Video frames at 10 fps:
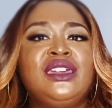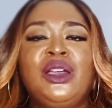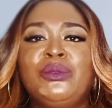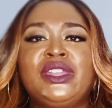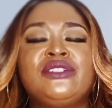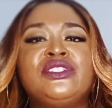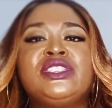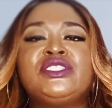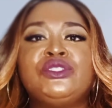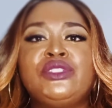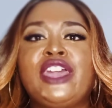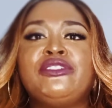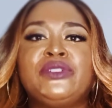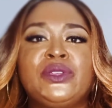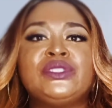or whatever. Just do
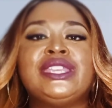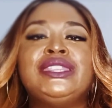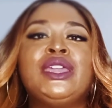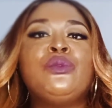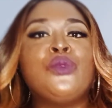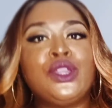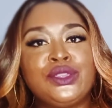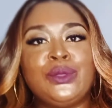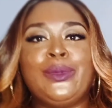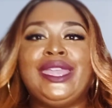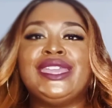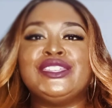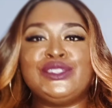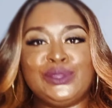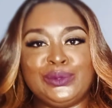that first and then work your way
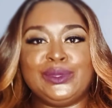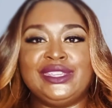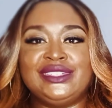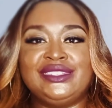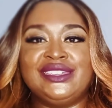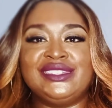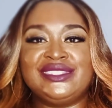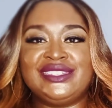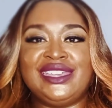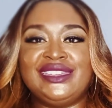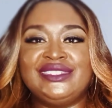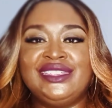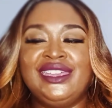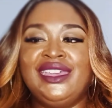into it. You understand?